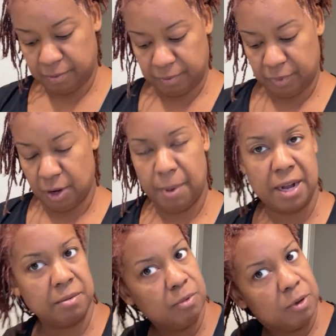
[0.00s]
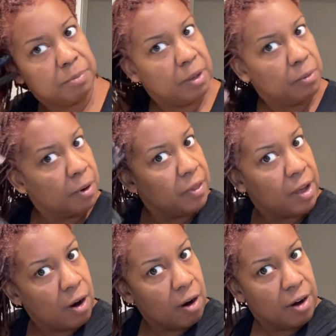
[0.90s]
Nobody would be where they
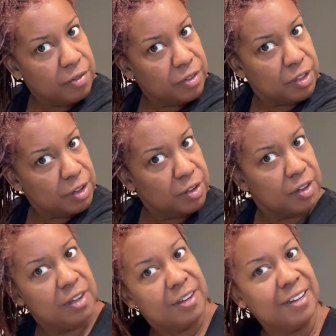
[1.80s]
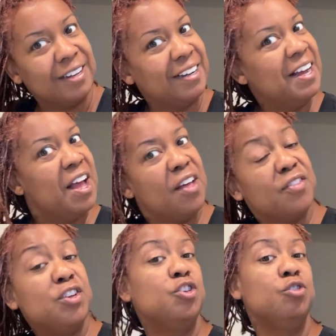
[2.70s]
are in the
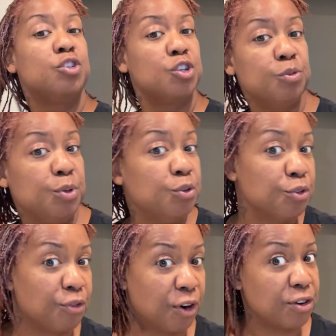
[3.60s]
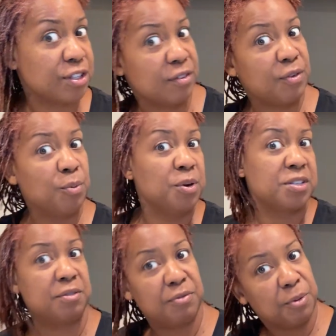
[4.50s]
the YouTube universe if it
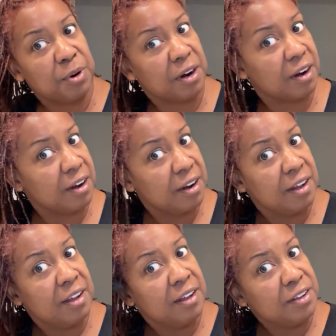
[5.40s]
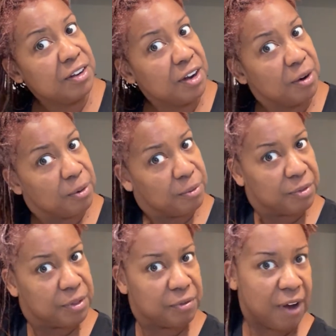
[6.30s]
wasn't for, you know,
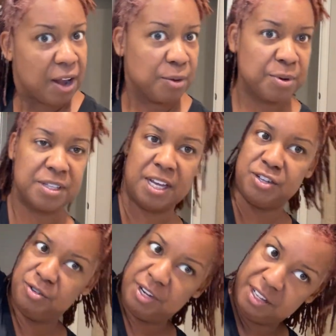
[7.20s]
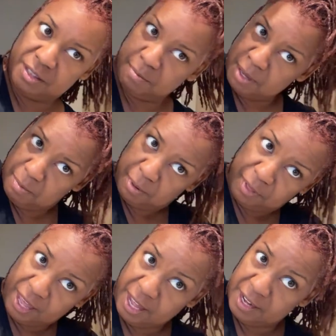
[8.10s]
the followings that you get, the people
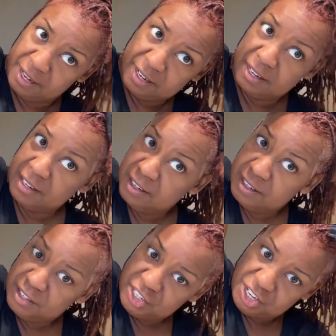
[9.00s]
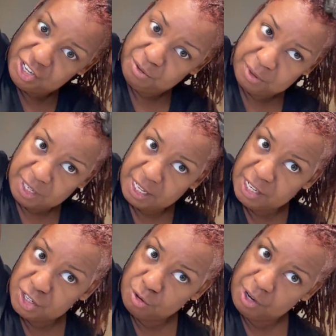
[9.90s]
that genuinely
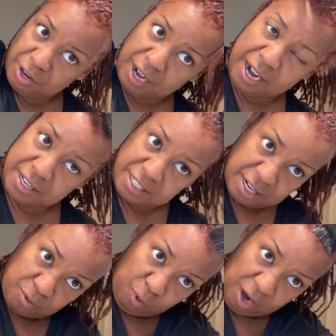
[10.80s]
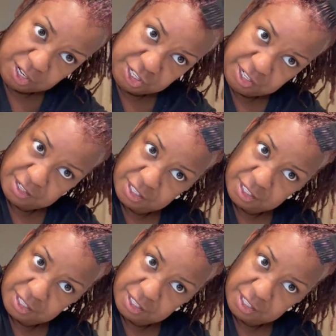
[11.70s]
enjoy your content and watch it.